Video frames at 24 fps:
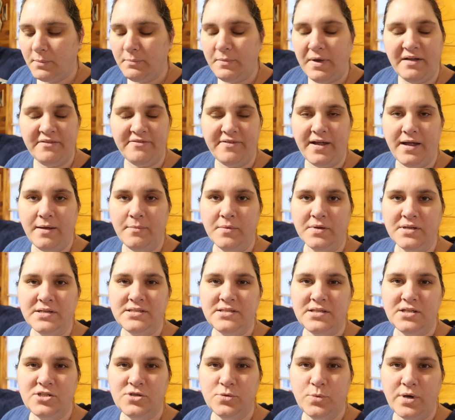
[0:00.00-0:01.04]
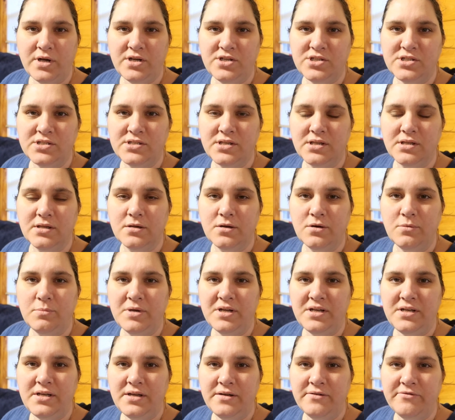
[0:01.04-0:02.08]
My family situation's a little
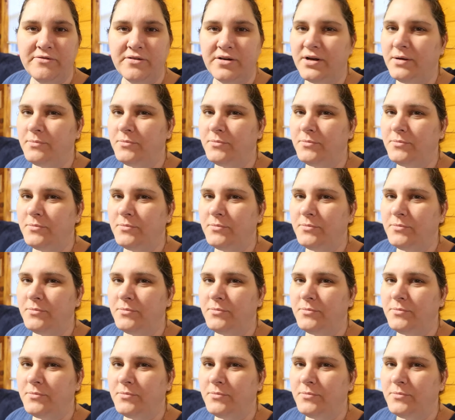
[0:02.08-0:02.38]
bit different.